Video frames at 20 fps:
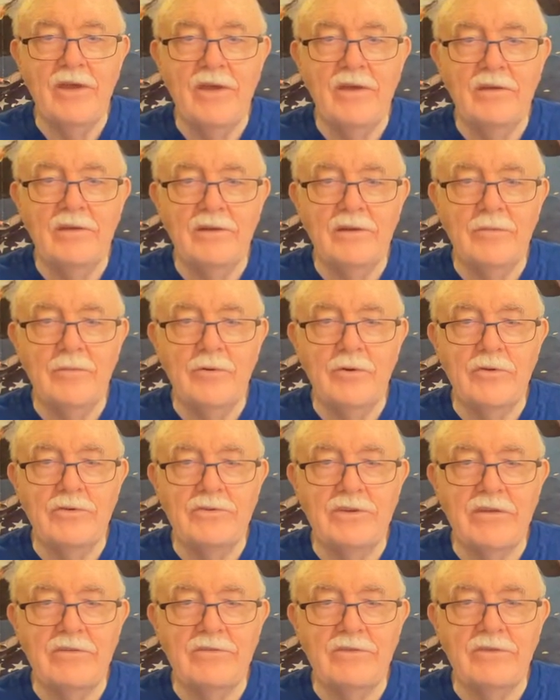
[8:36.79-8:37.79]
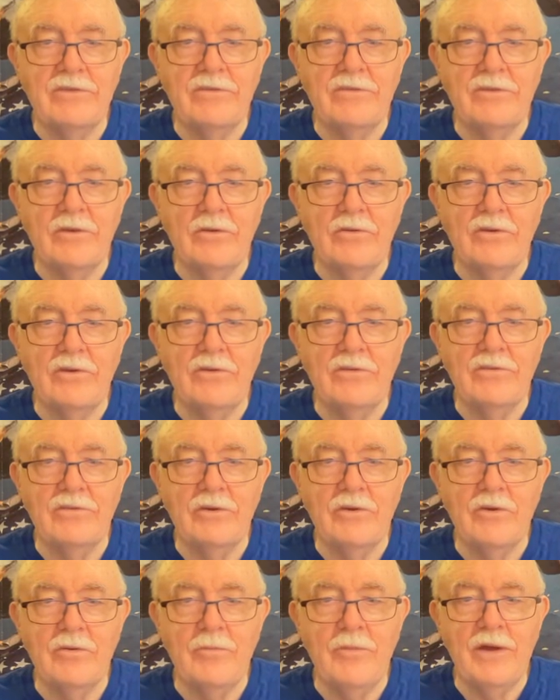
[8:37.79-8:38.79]
liberal Justice Sonia
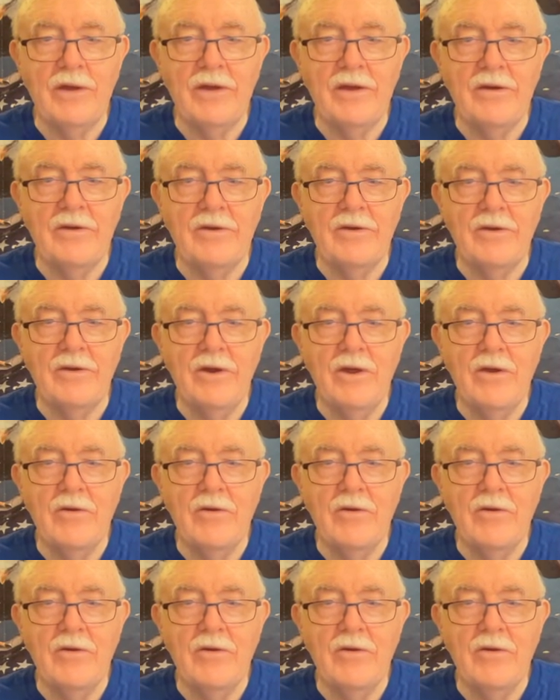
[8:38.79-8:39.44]
Sotomayor